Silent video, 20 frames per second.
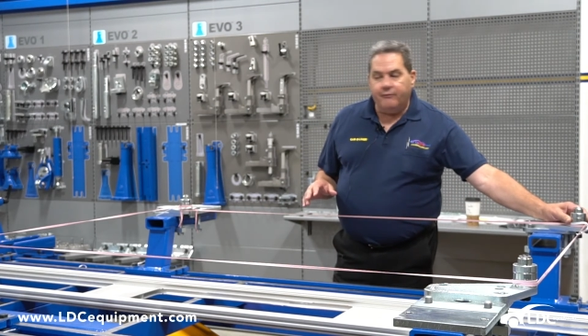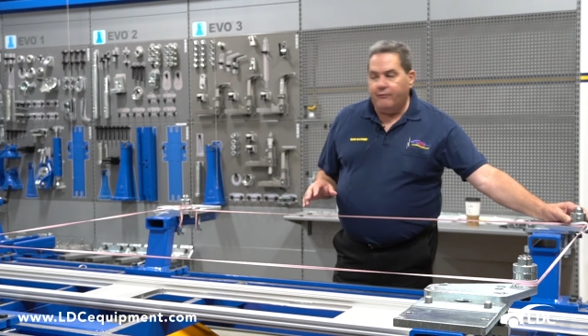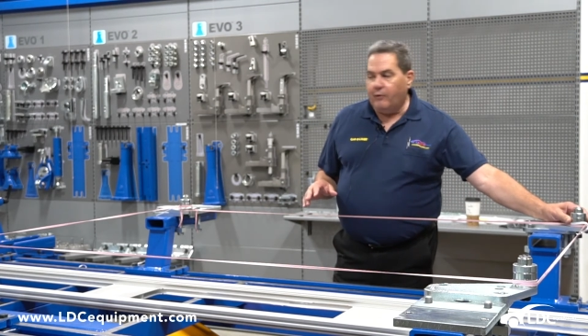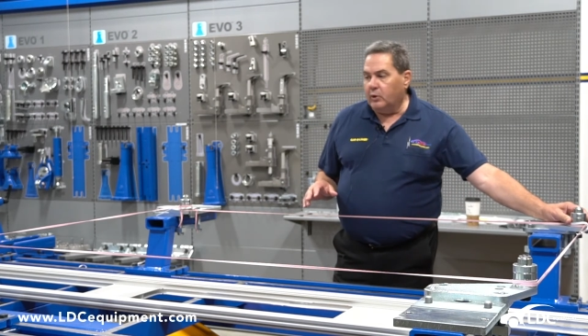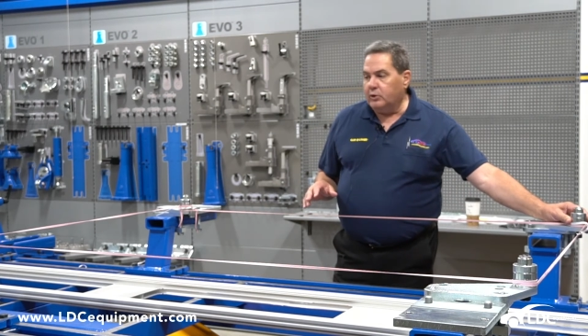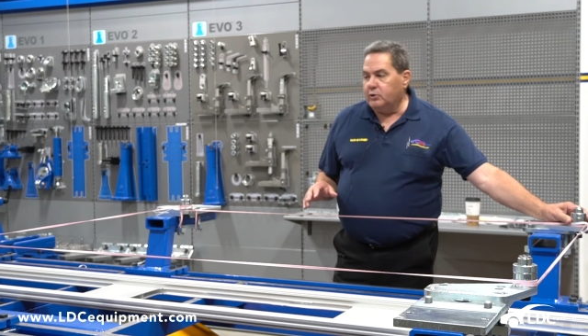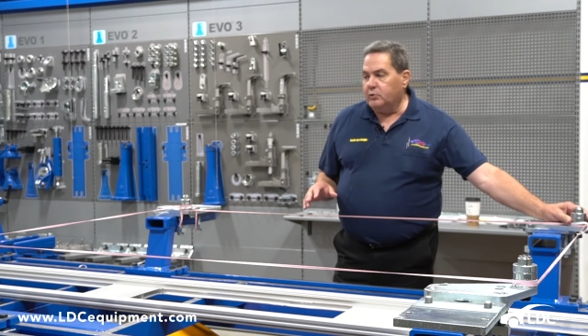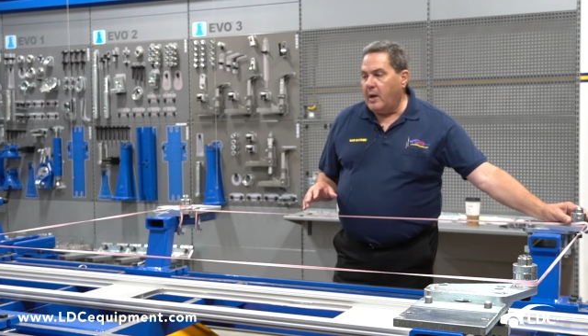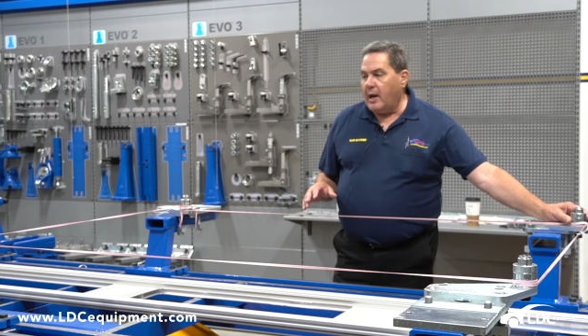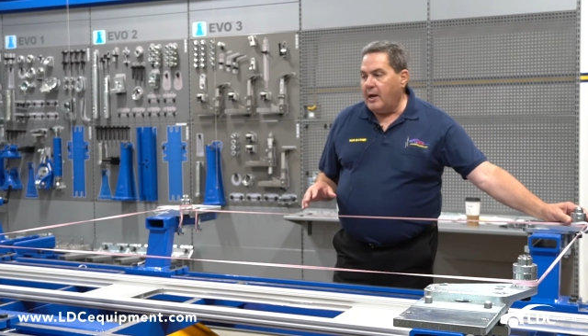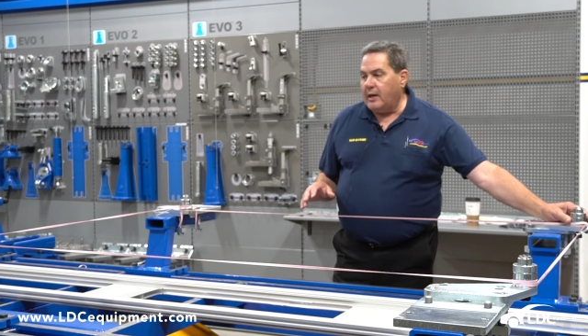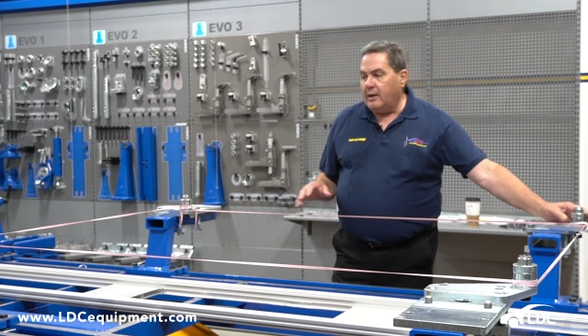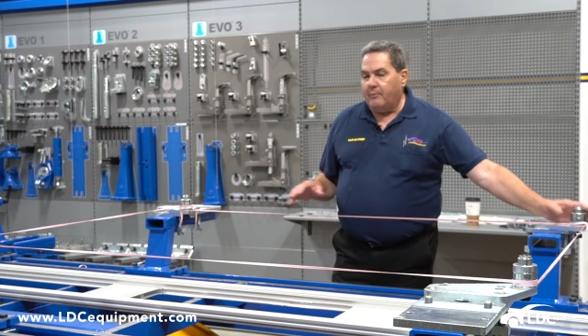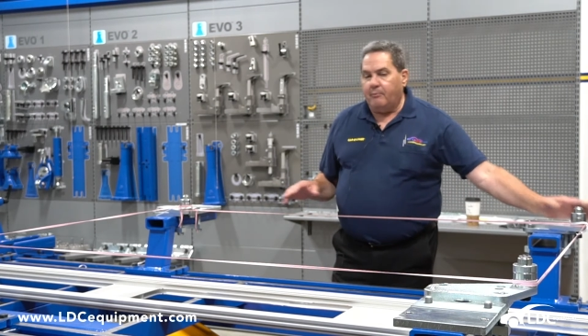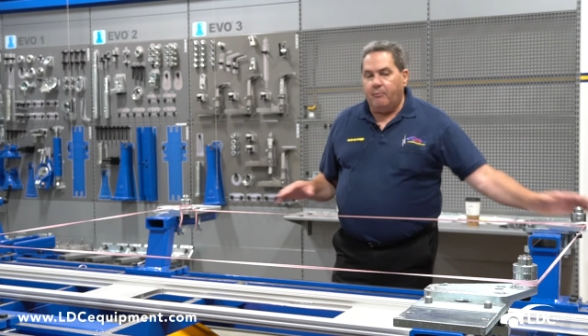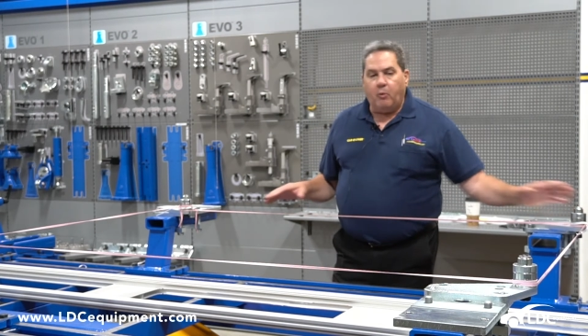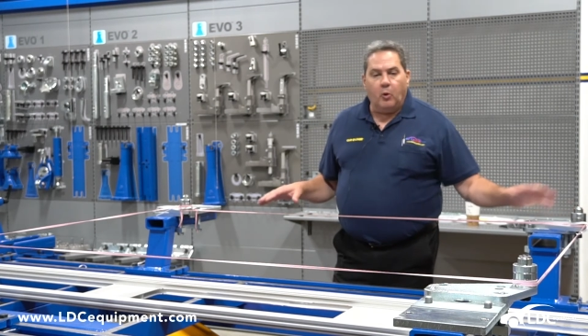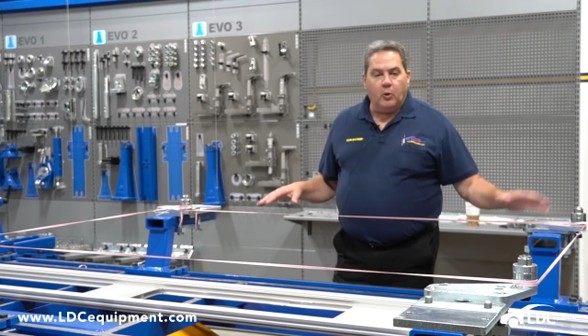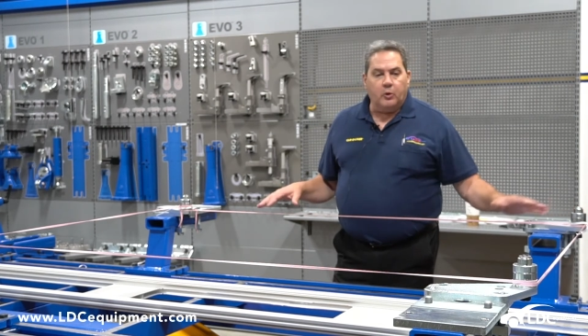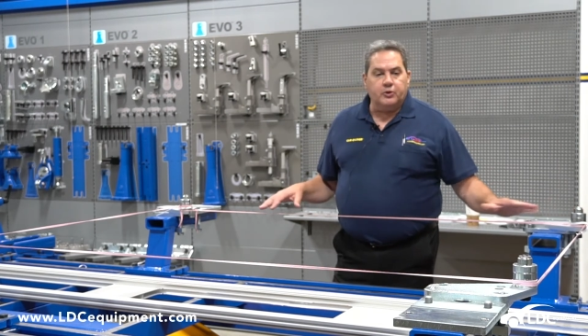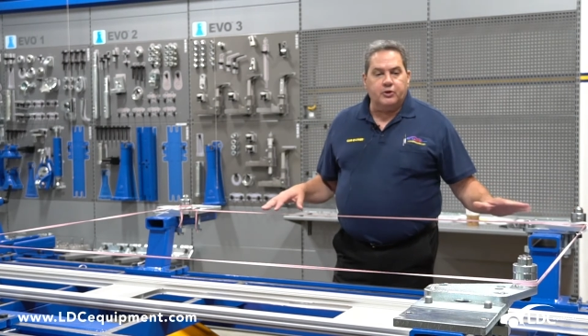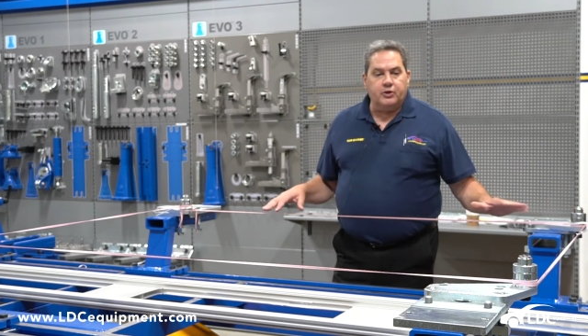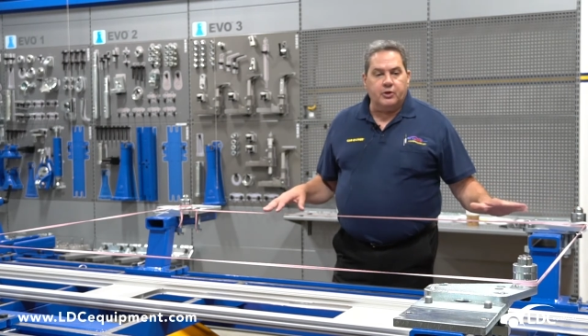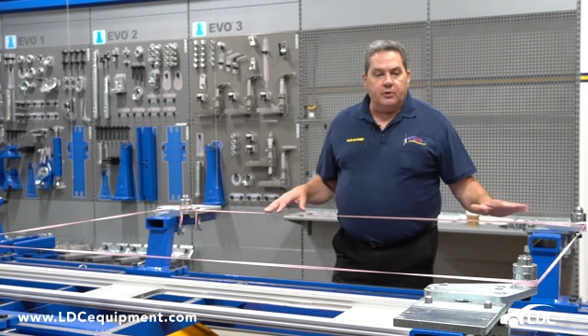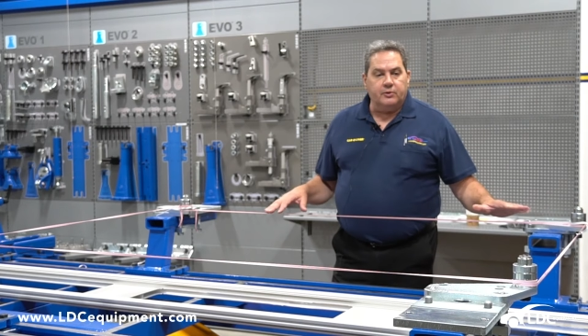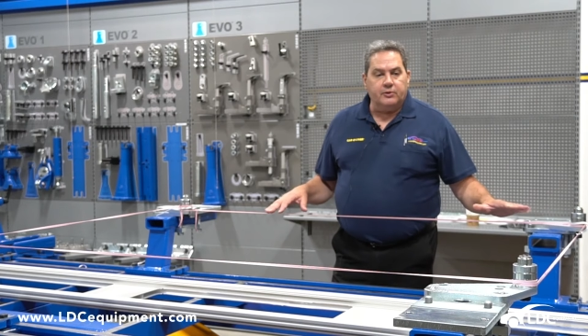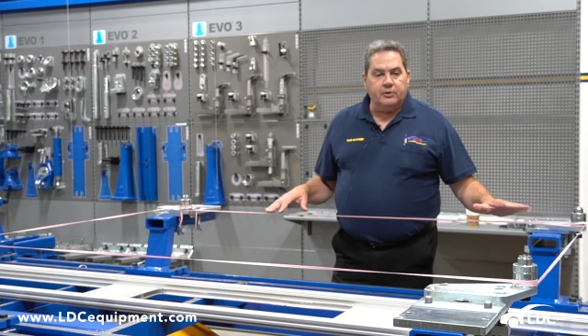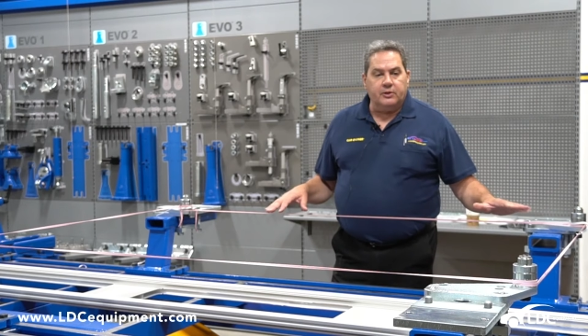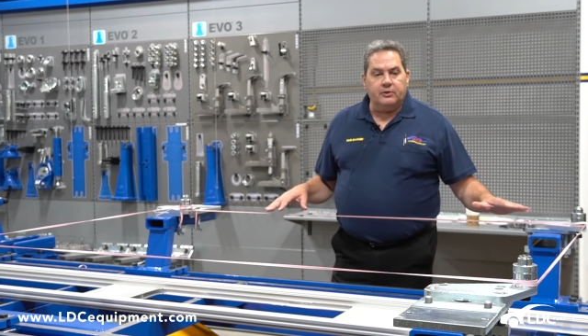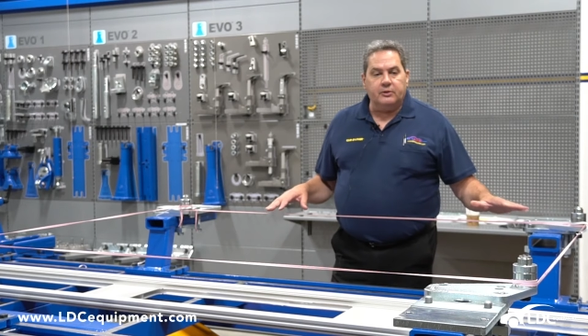Volkswagen, and Porsche
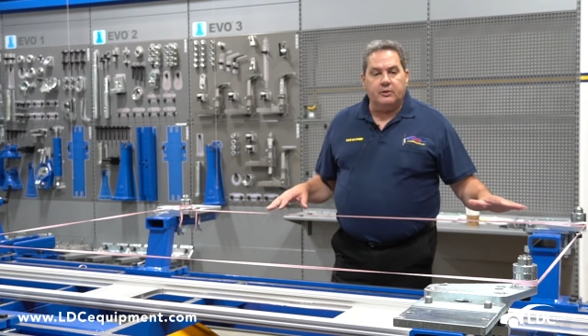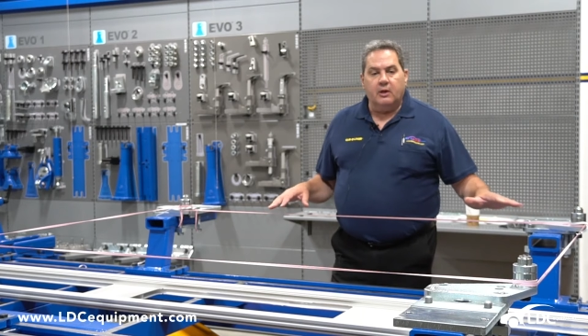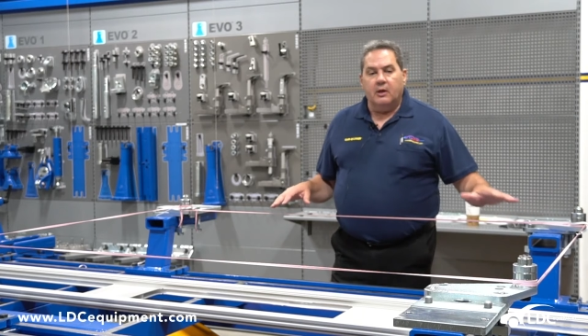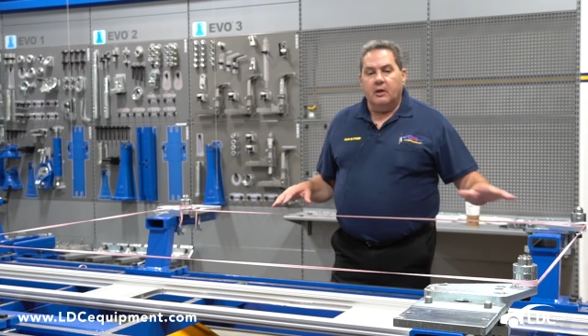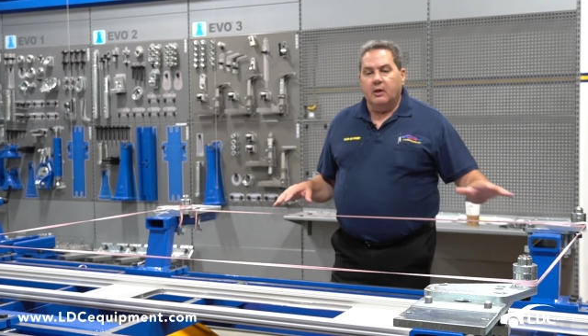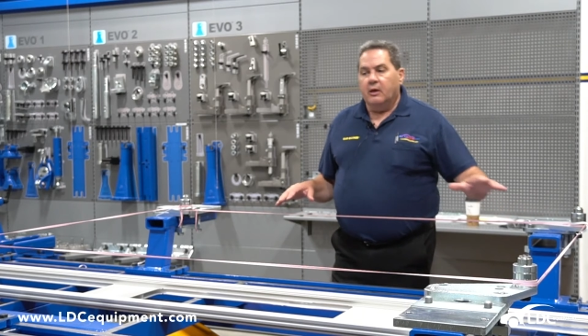uses